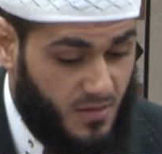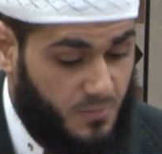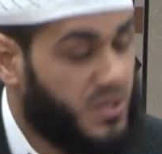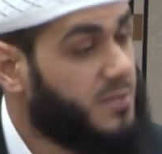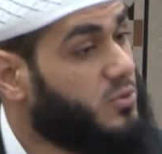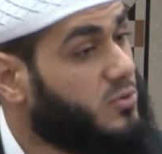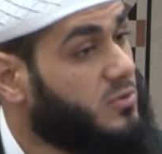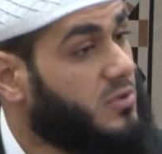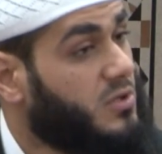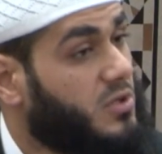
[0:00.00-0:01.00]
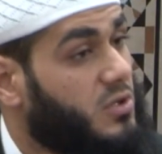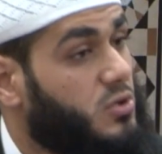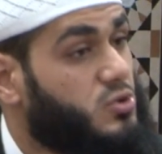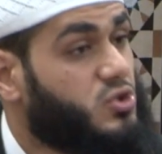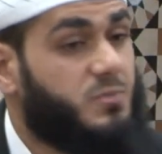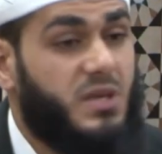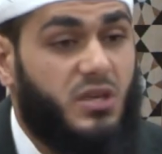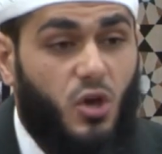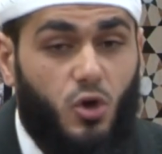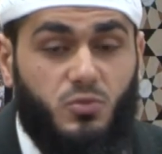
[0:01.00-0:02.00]
People used to be
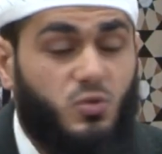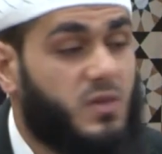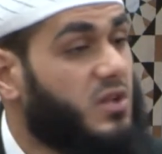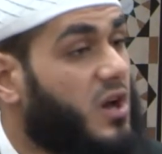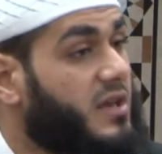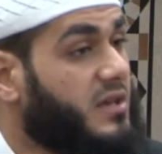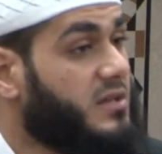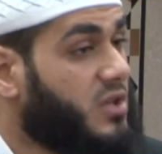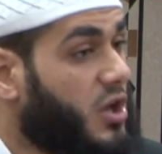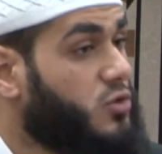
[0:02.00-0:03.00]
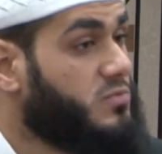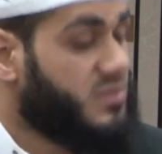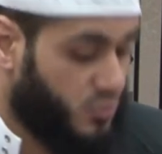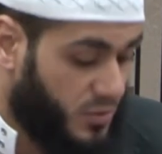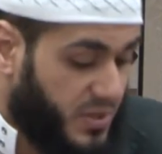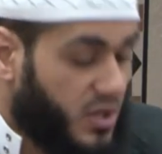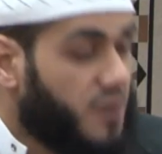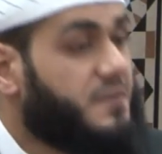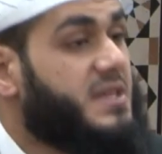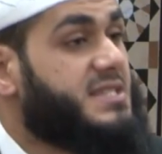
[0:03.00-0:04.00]
combed with an iron comb, ripping
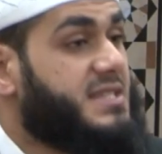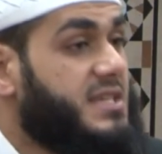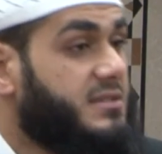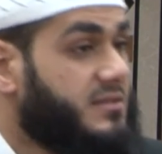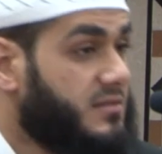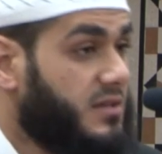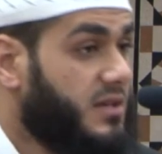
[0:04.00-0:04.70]
off their skin.